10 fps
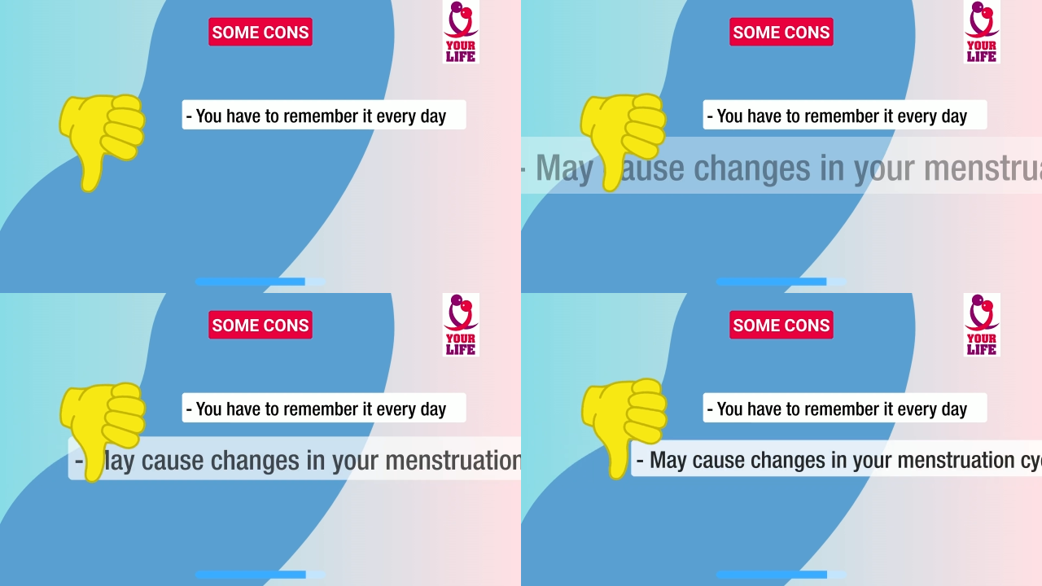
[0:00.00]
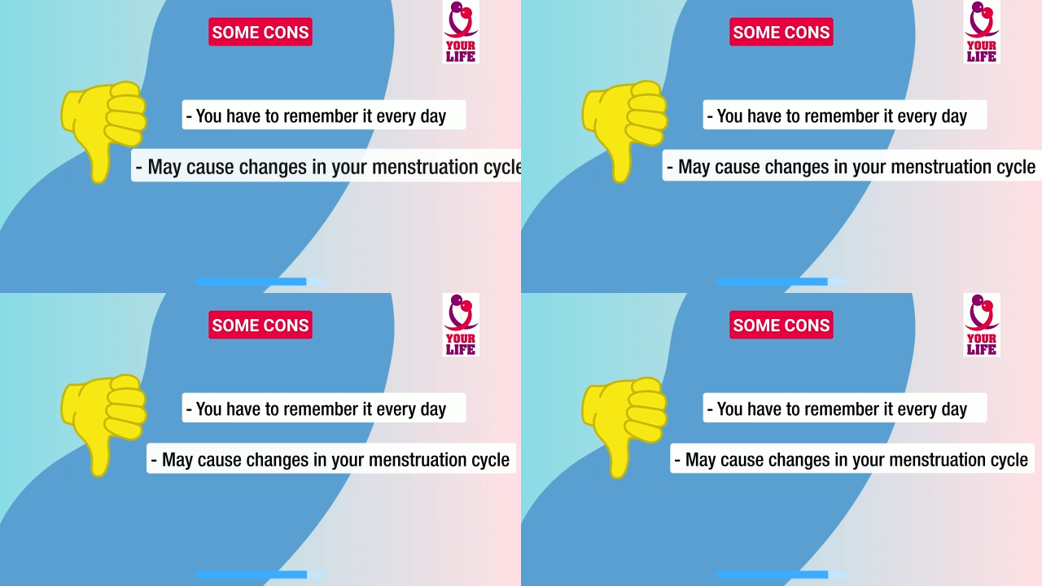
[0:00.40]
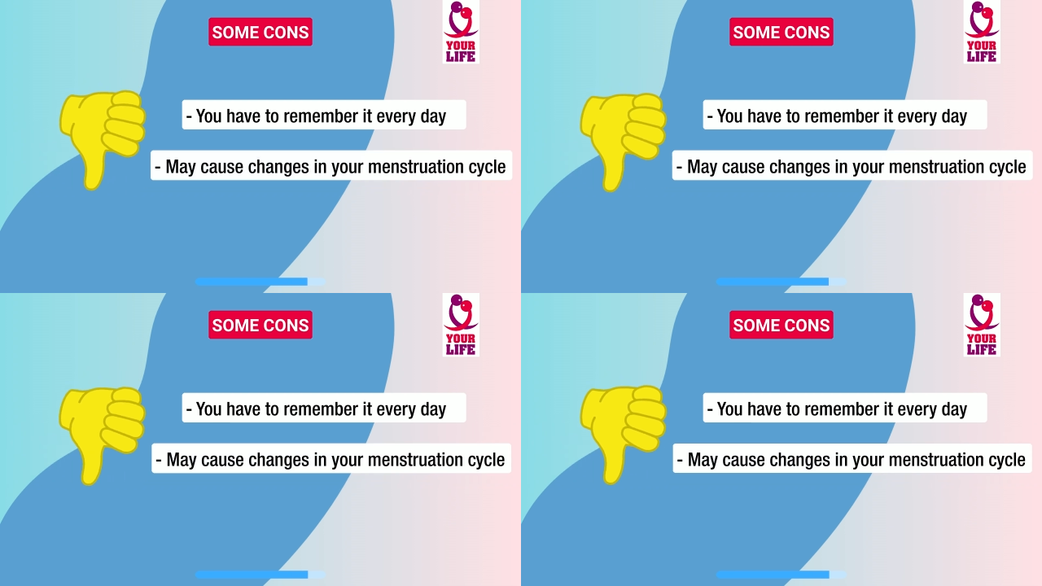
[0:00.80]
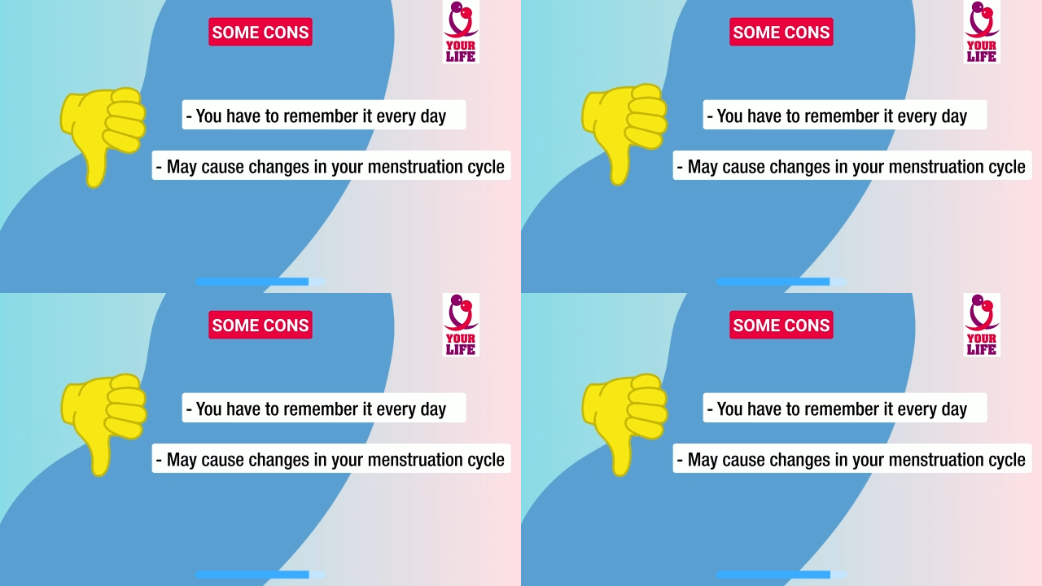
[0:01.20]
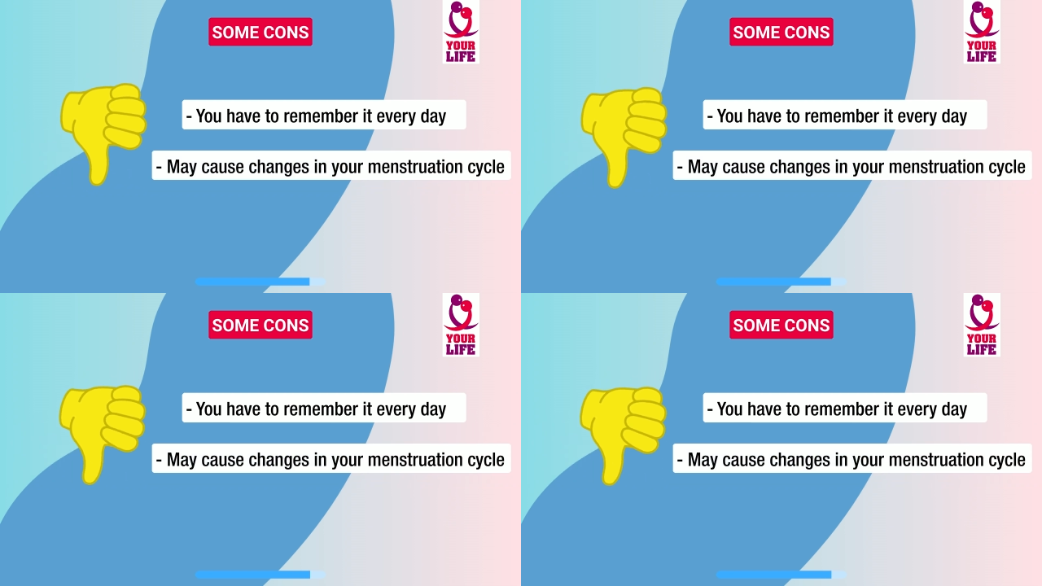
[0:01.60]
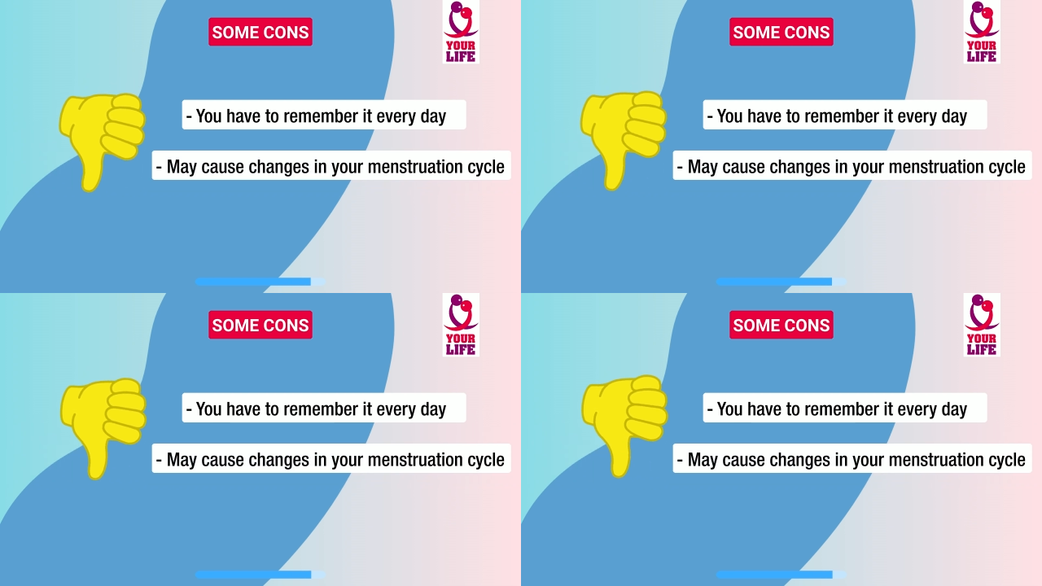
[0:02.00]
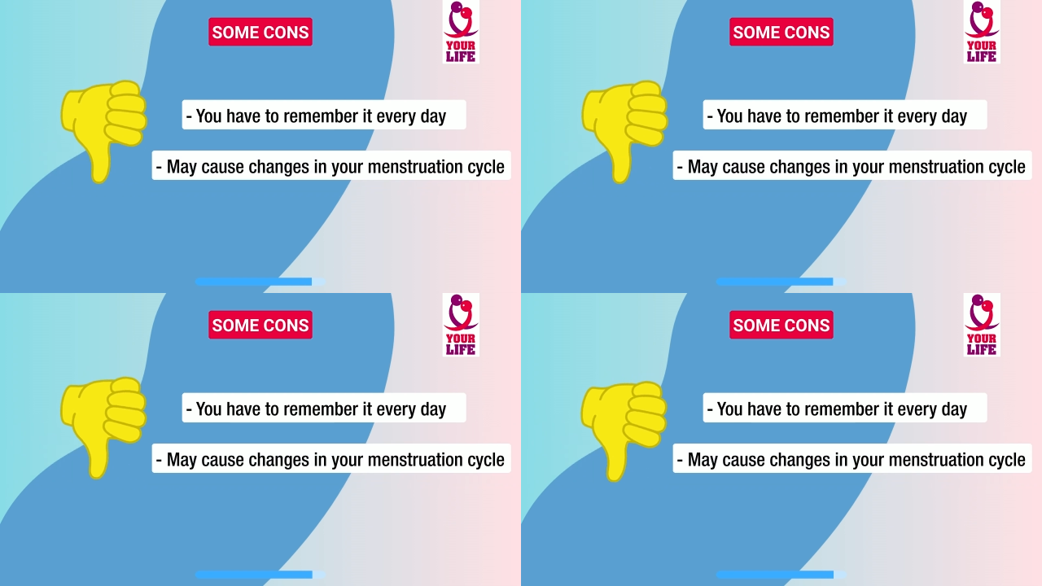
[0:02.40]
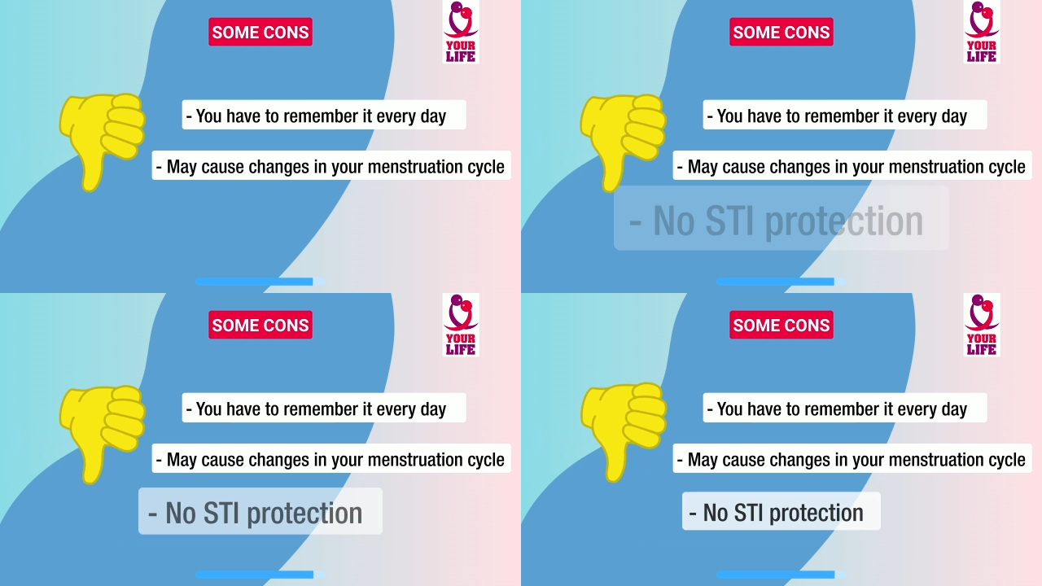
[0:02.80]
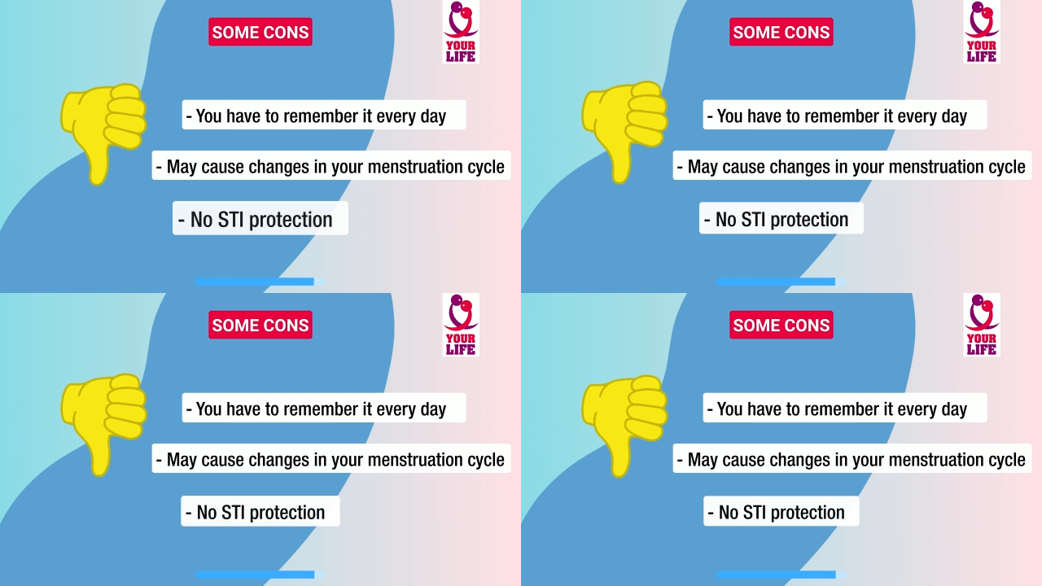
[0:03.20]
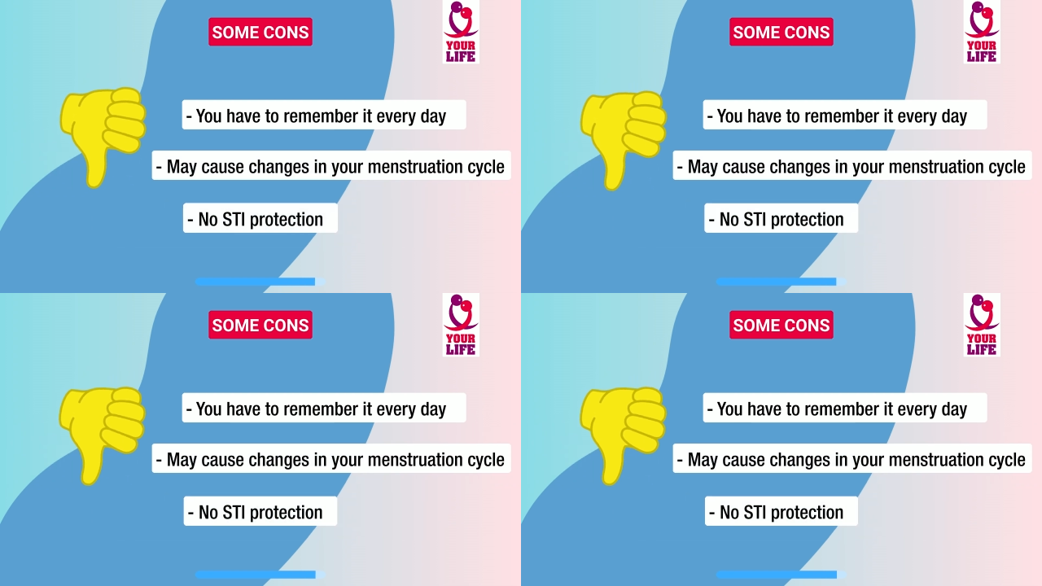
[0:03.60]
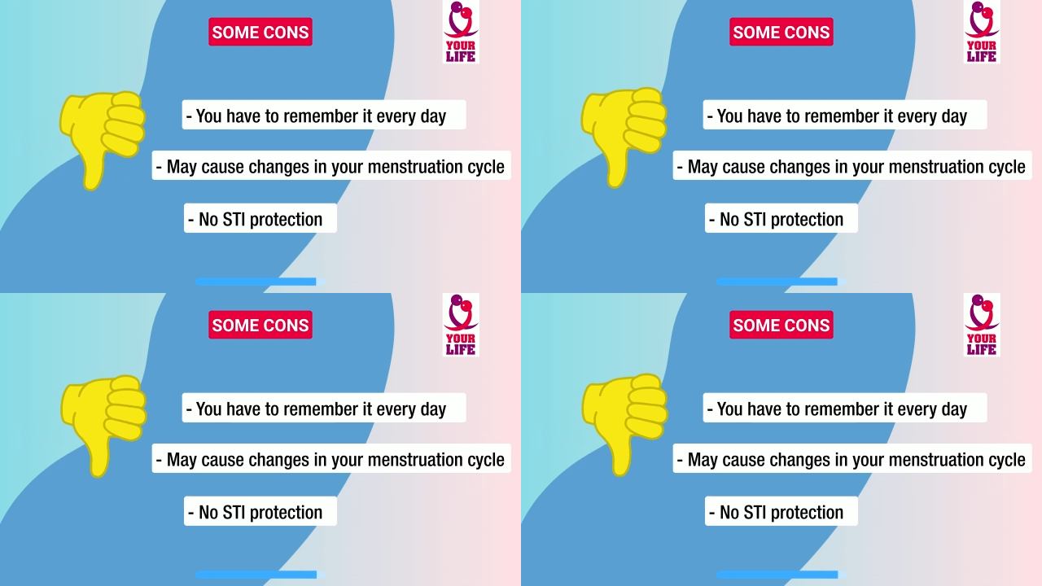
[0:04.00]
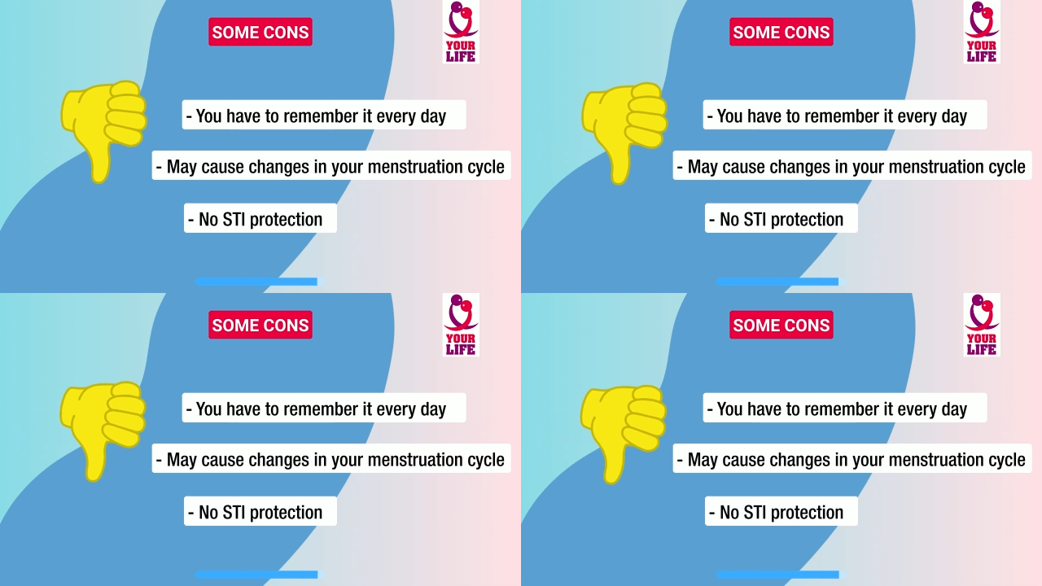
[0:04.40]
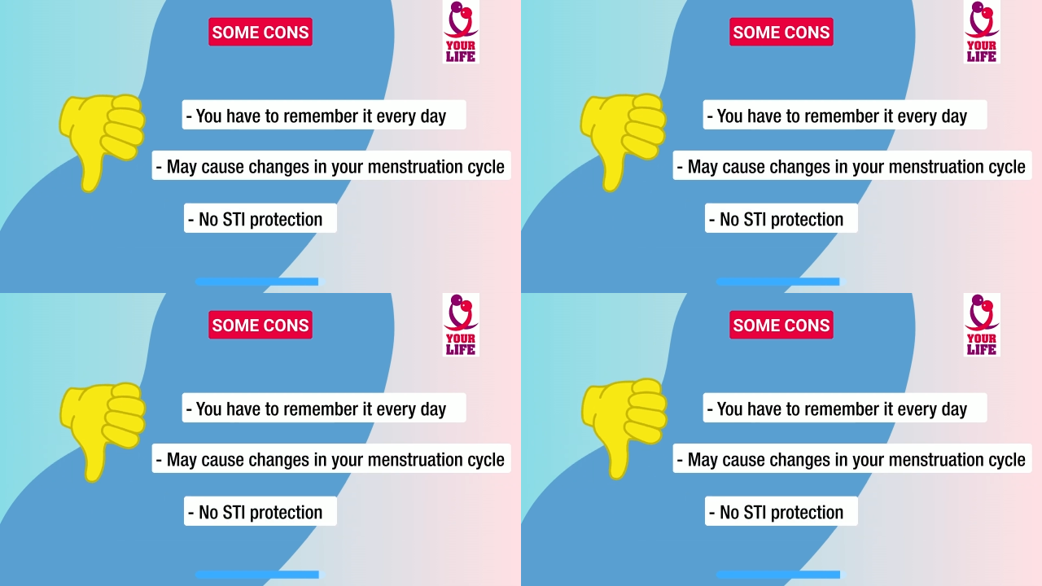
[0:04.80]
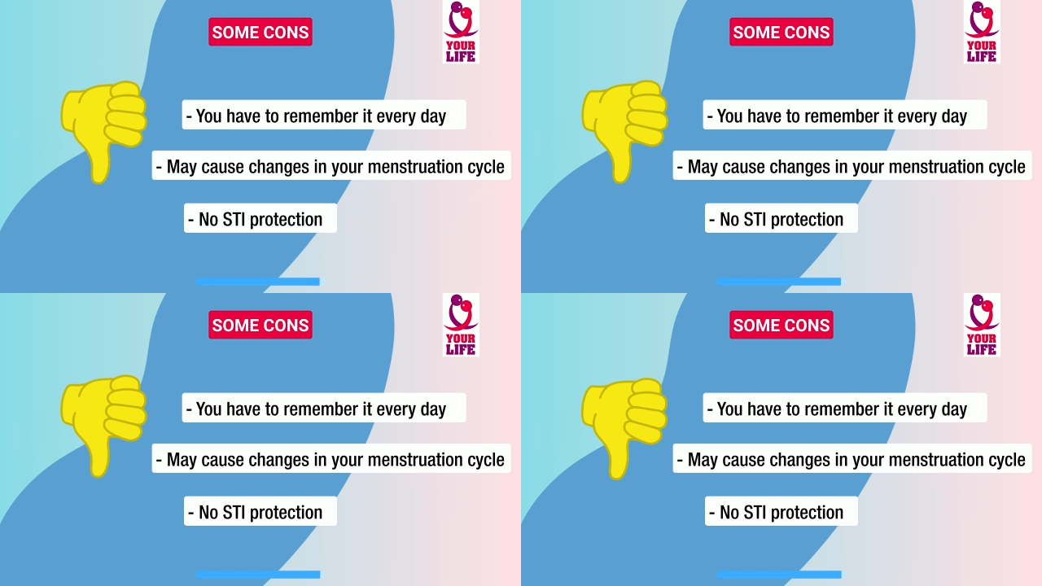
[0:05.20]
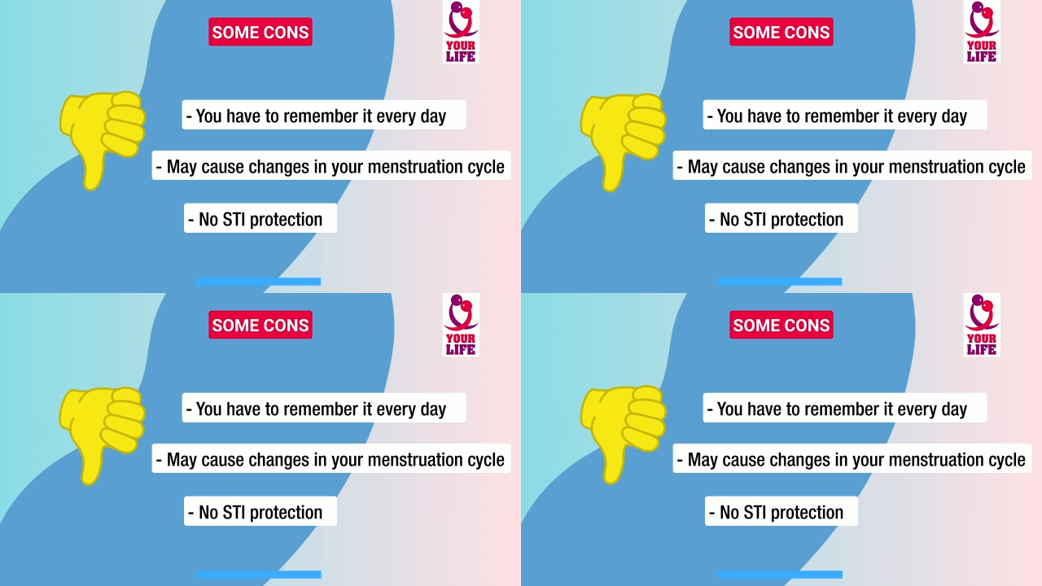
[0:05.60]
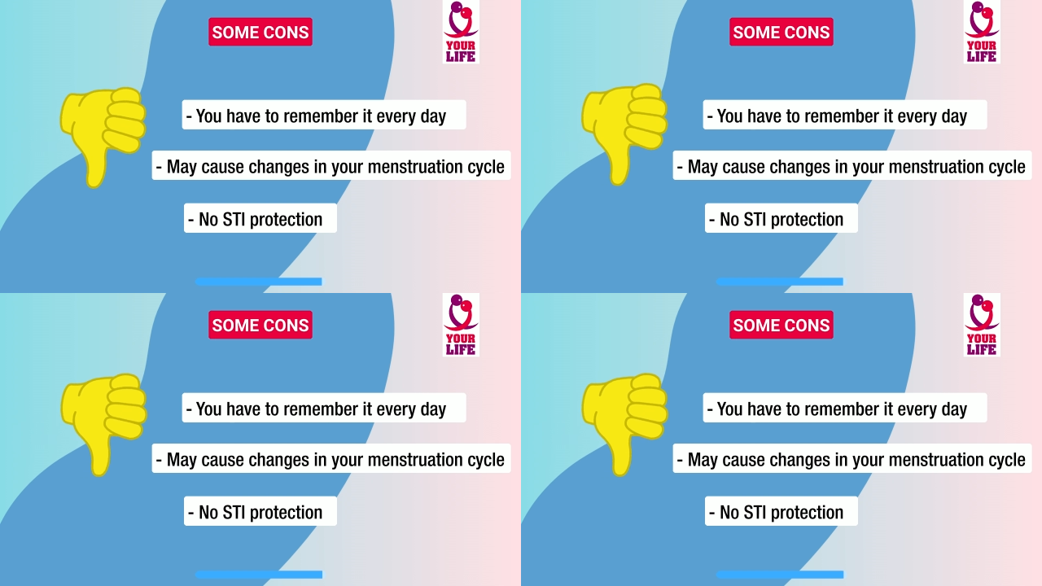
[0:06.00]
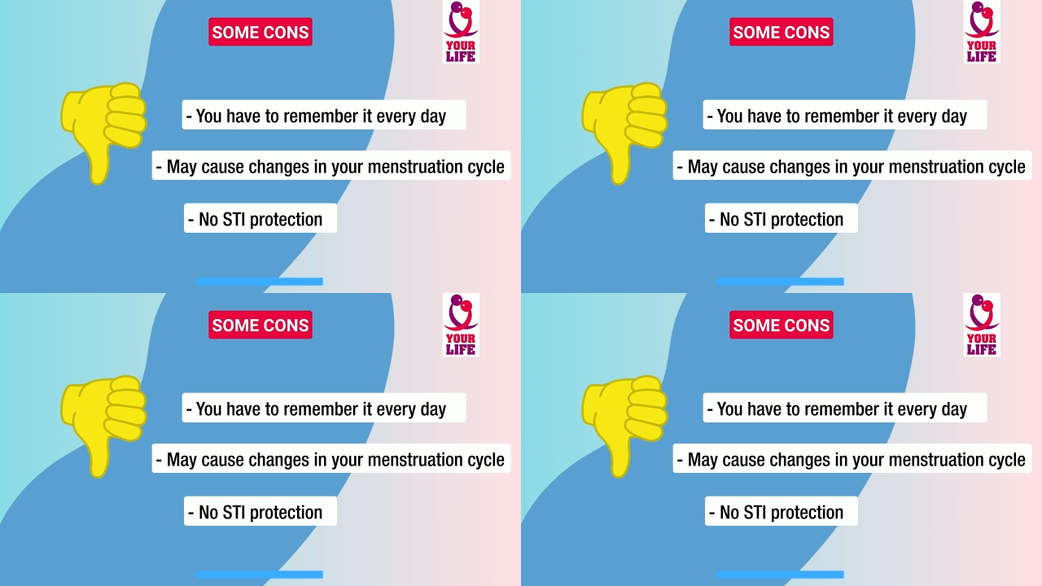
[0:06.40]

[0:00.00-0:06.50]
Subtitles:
Nobody's mouth can be seen.